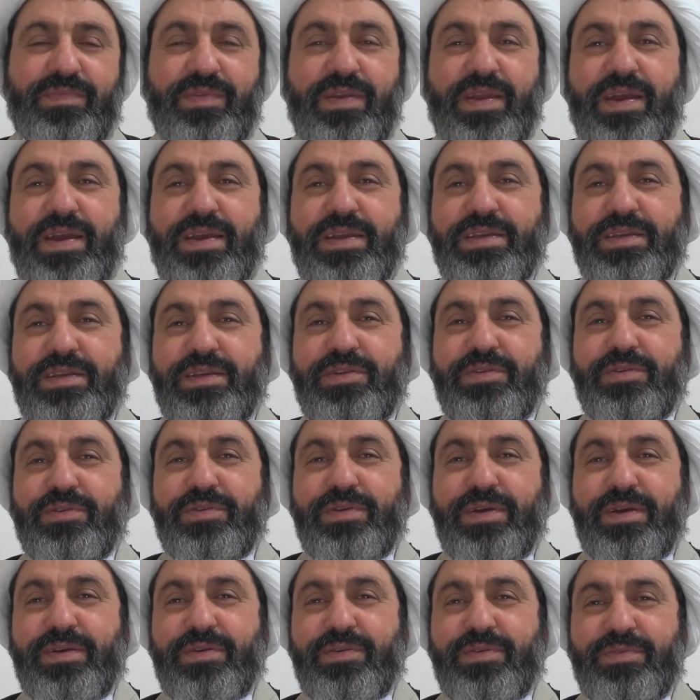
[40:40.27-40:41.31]
I you
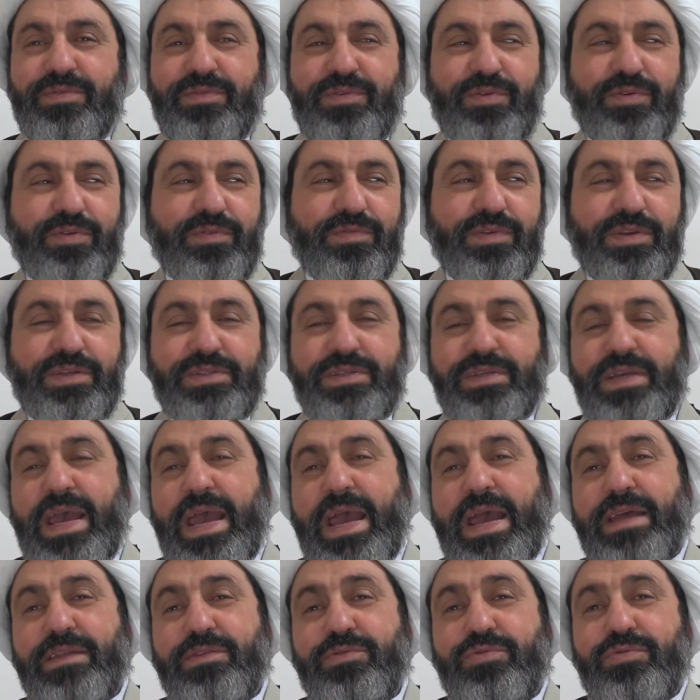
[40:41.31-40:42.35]
know always
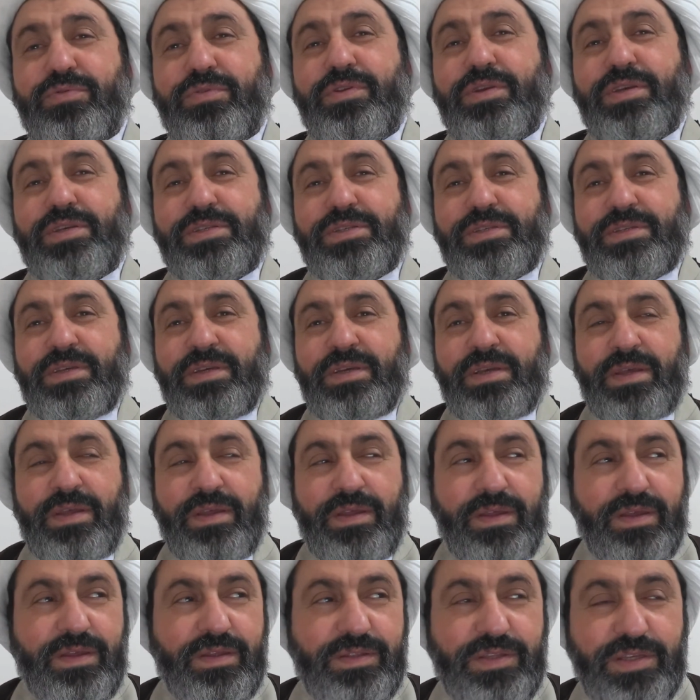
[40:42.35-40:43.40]
add to this
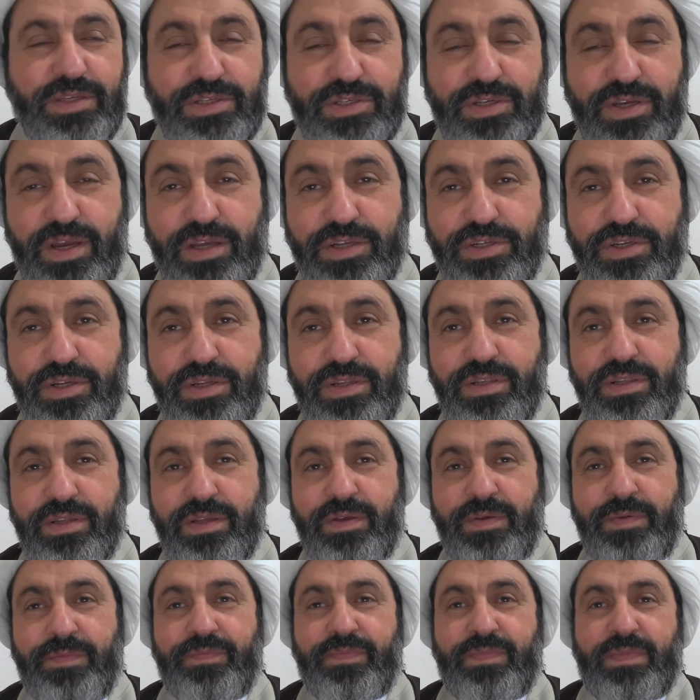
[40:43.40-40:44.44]

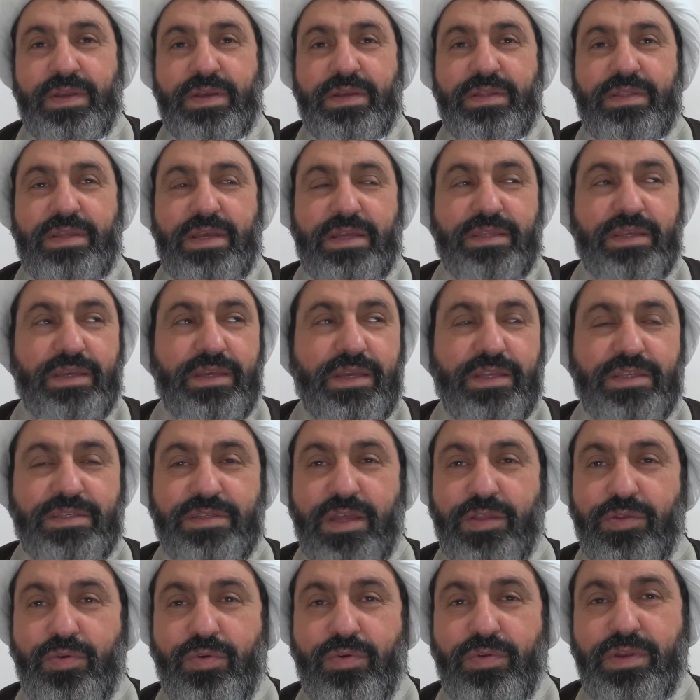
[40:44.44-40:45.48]
discussion that it's
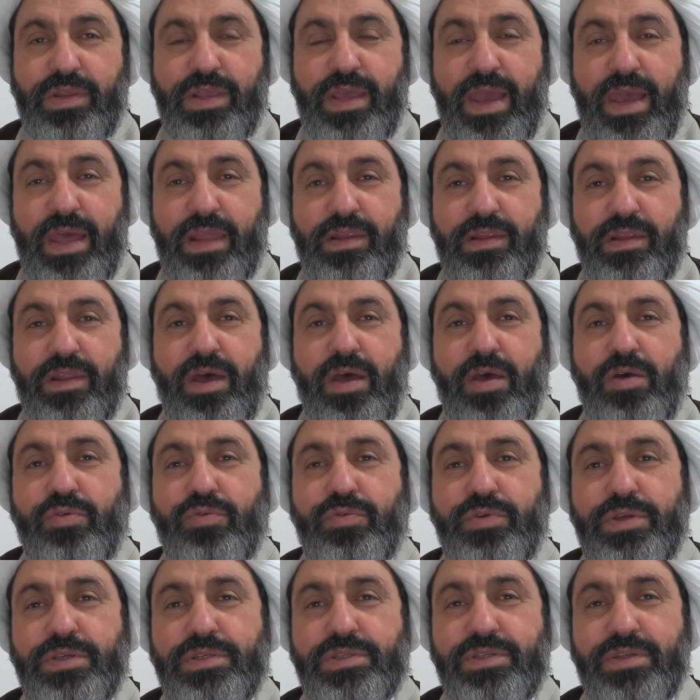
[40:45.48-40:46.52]
not only Allah
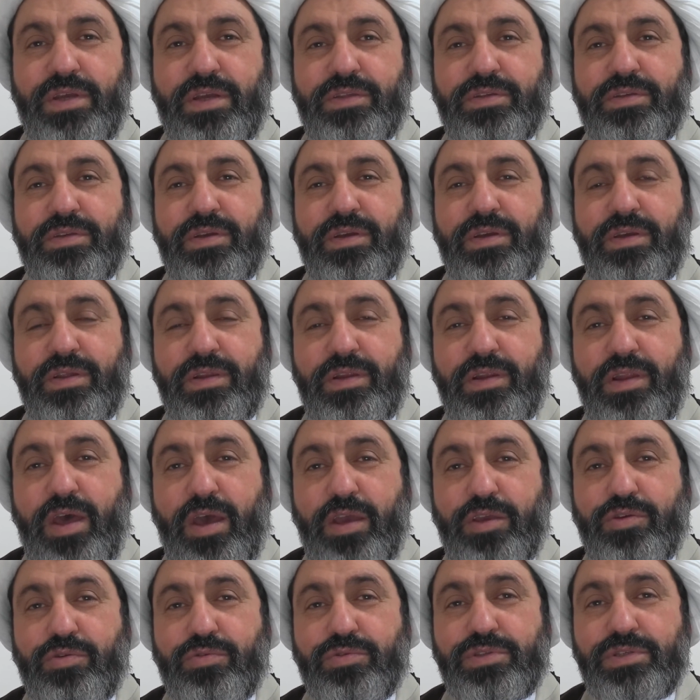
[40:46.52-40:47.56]
who is not la
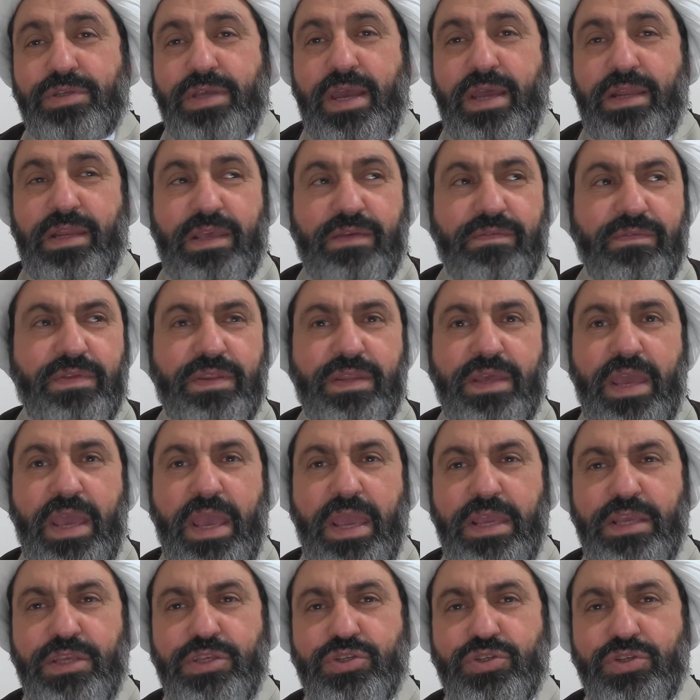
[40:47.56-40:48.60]
yus'al, even
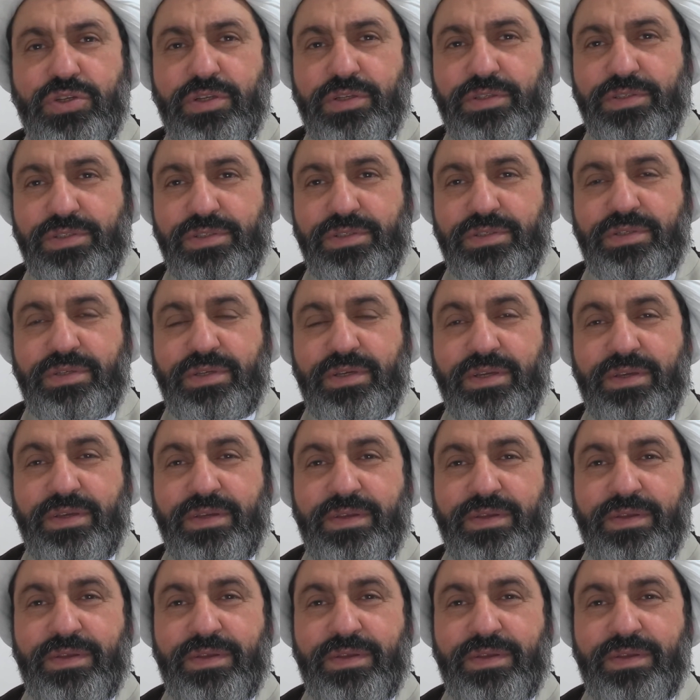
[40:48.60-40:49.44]
angels.